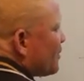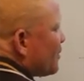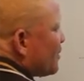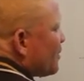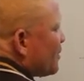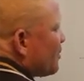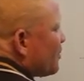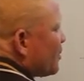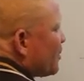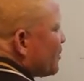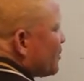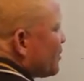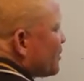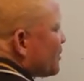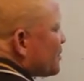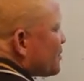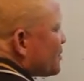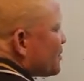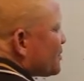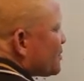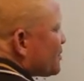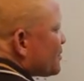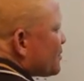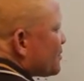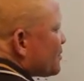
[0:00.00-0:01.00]
a point
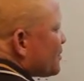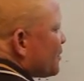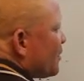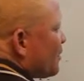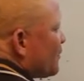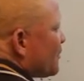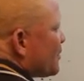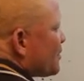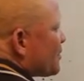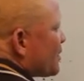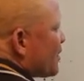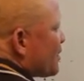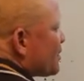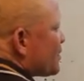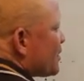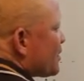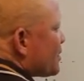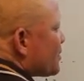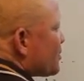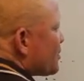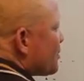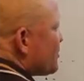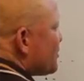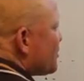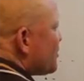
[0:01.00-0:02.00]
of
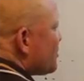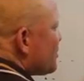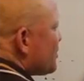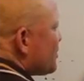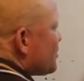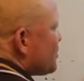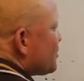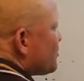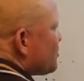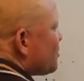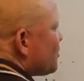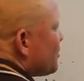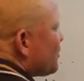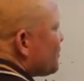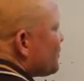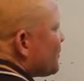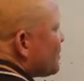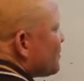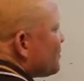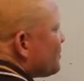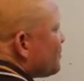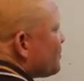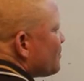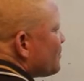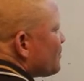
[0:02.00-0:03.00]
intersection between the two of
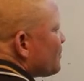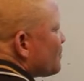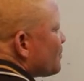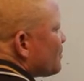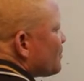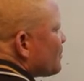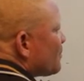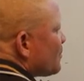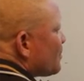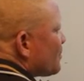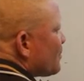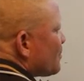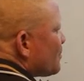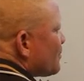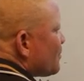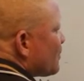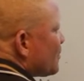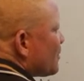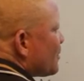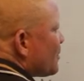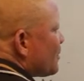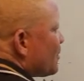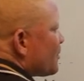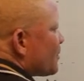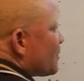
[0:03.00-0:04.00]
them.
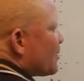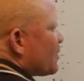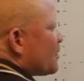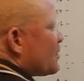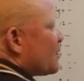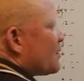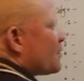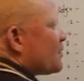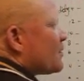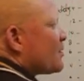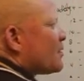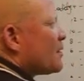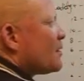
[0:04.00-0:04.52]
Okay?